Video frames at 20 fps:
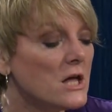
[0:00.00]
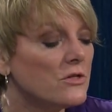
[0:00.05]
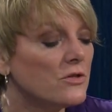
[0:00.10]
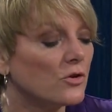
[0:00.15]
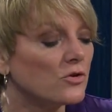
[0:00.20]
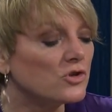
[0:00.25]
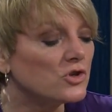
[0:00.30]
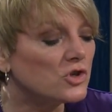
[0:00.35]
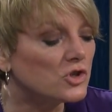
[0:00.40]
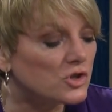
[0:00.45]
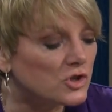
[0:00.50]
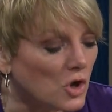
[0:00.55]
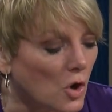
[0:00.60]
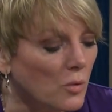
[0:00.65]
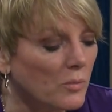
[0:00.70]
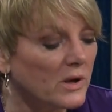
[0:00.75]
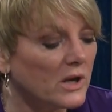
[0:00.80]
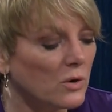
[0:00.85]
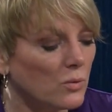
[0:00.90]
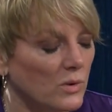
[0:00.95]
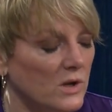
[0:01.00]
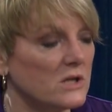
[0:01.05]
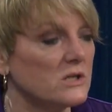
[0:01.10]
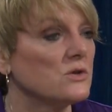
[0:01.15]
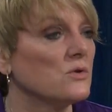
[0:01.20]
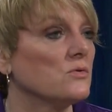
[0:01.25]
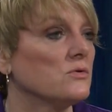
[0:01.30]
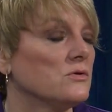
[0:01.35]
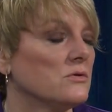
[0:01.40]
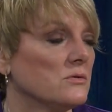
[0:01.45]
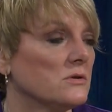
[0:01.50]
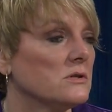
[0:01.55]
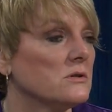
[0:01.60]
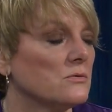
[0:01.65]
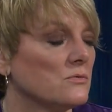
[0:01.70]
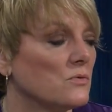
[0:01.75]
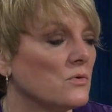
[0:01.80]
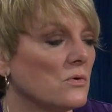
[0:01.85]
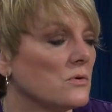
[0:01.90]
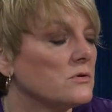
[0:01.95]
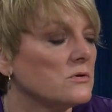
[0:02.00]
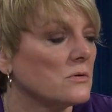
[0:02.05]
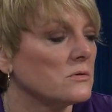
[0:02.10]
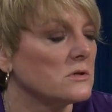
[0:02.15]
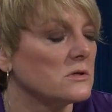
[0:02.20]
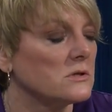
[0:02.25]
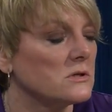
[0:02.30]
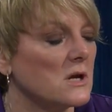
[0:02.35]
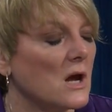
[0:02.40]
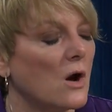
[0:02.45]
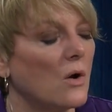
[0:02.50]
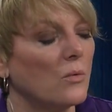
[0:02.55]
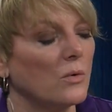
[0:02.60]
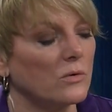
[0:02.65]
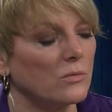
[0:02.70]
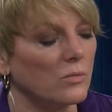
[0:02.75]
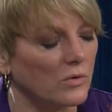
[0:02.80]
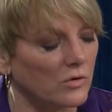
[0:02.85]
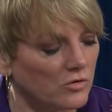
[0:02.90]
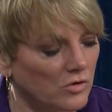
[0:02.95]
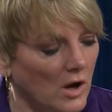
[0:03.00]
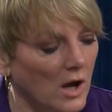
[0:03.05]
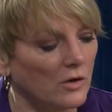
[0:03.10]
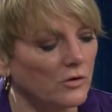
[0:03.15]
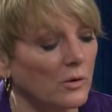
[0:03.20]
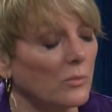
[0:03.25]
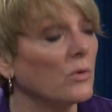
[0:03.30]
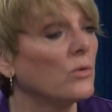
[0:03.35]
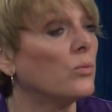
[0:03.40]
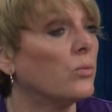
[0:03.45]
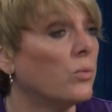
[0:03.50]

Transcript: There's so many resources now with childhood, with